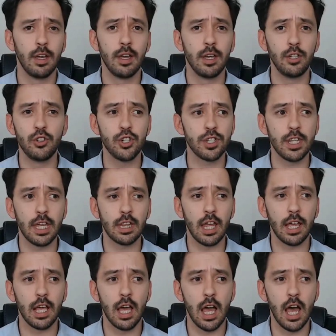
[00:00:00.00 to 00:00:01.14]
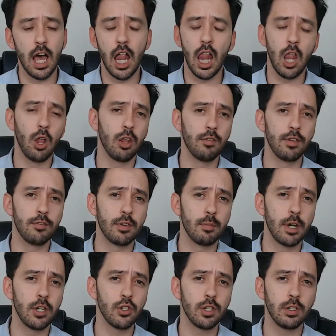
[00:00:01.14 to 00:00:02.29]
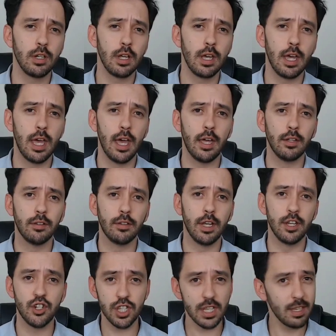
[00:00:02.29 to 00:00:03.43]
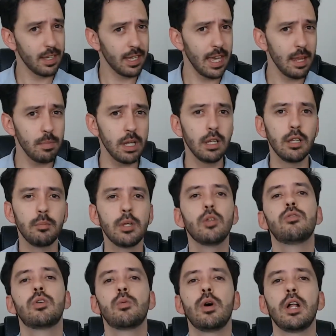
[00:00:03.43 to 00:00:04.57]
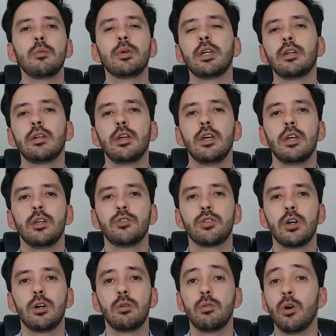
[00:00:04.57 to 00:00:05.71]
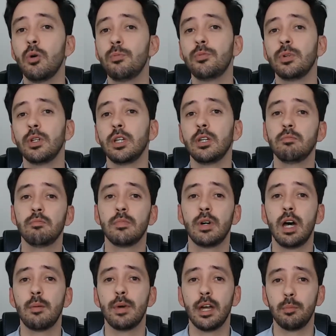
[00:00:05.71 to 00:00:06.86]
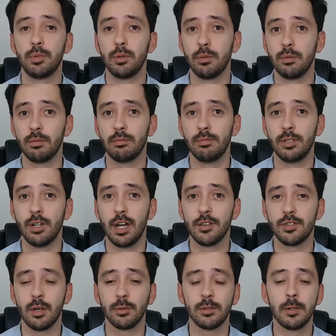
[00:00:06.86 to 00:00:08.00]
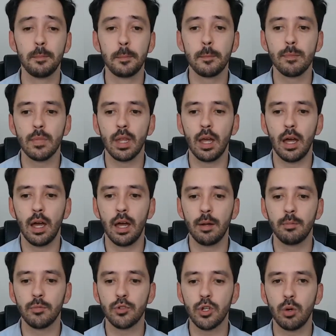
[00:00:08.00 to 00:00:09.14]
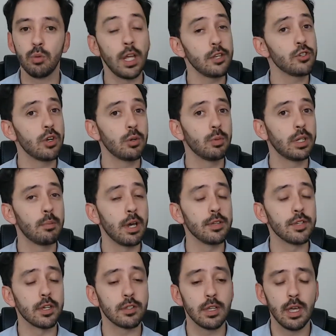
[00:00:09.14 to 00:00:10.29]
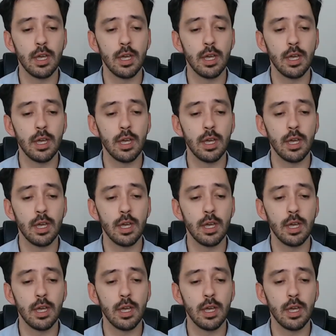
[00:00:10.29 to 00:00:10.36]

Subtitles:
you just get a lot of information, and it just can be a little bit overwhelming. So hopefully I might help you guys out. So let's start with the basics.